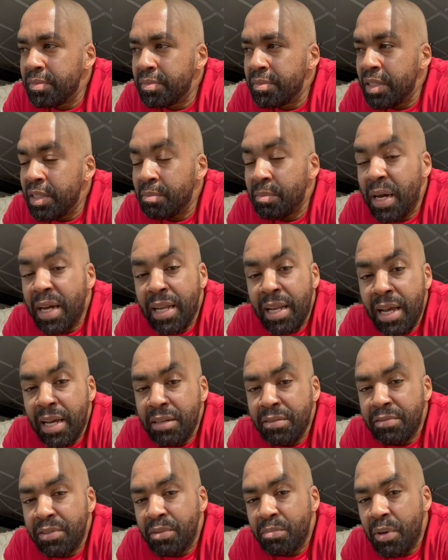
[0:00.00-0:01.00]
In my
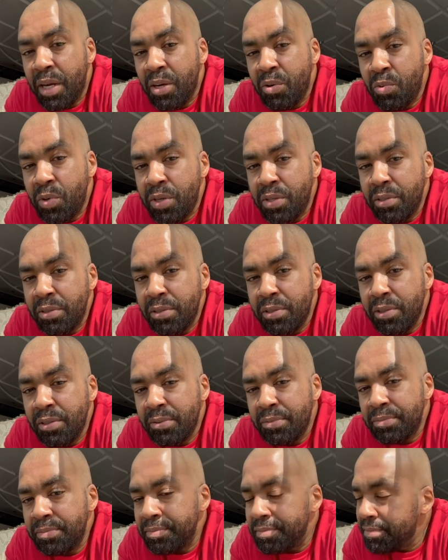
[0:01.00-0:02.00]
life, in my world,
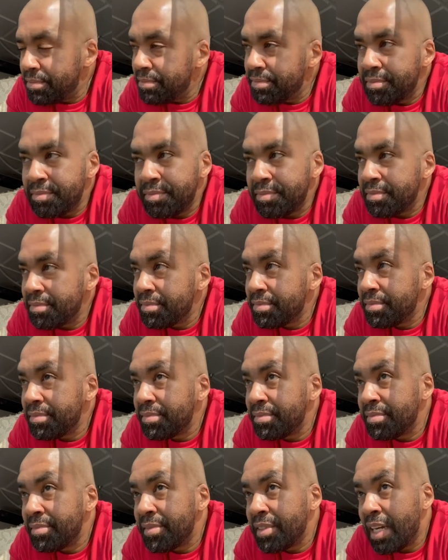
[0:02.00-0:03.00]

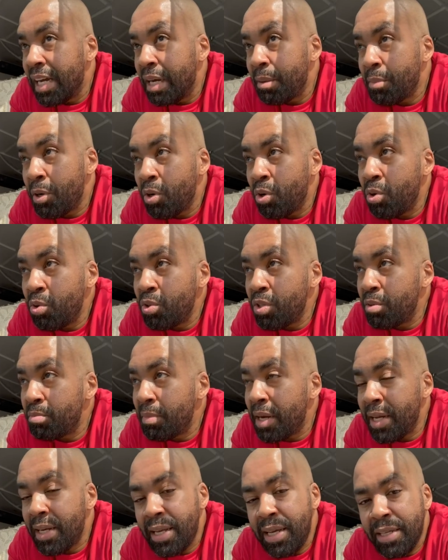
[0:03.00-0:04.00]
I'm alone in
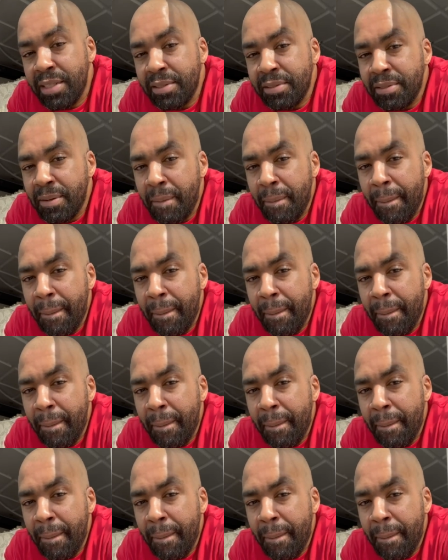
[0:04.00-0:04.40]
my lane.